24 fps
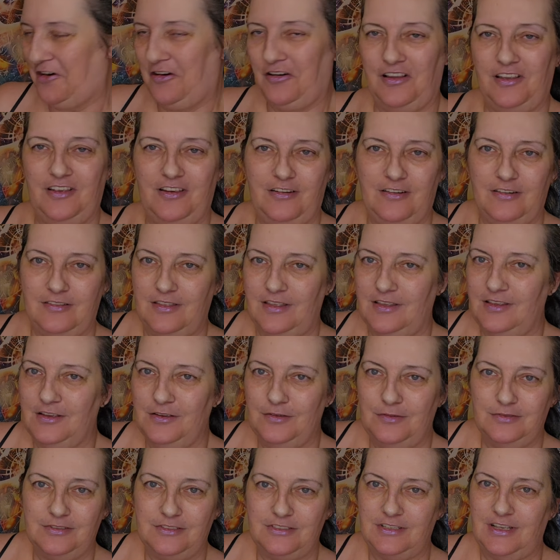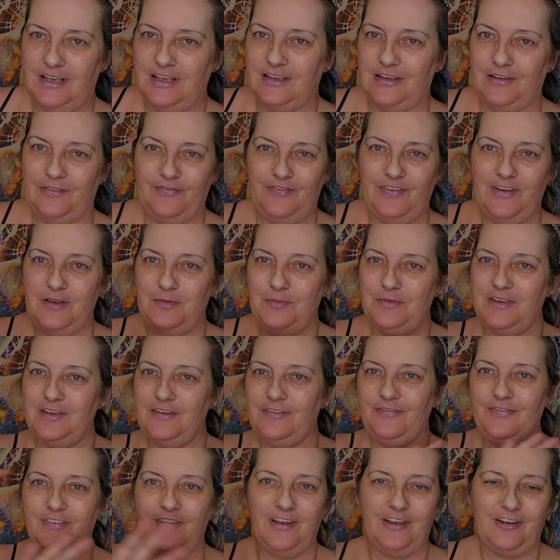earlier, it was like a family
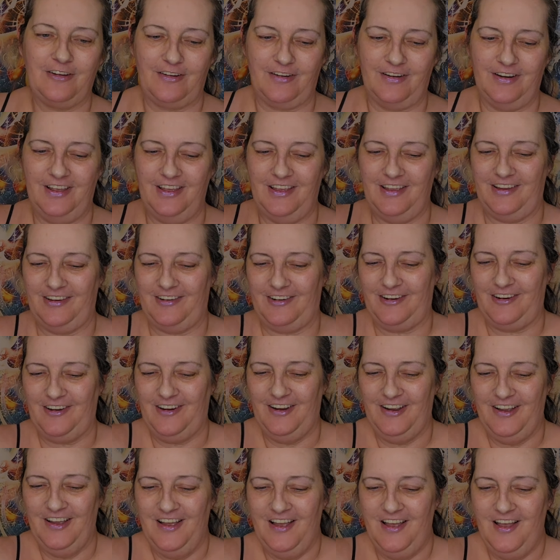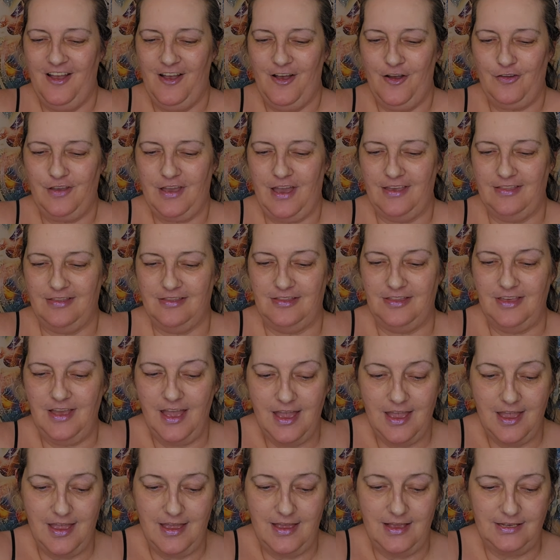affair in here. Okay,
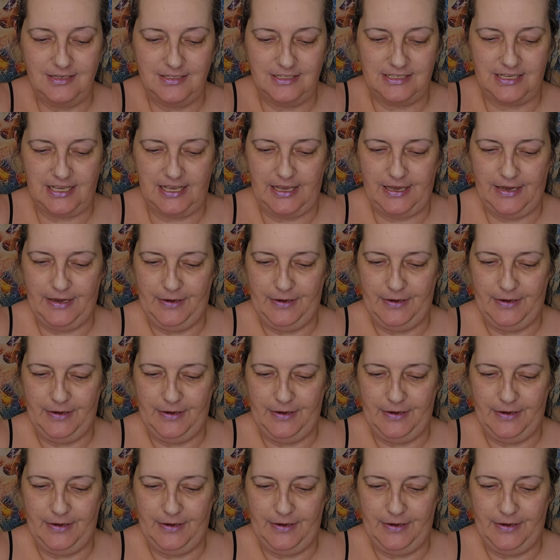these.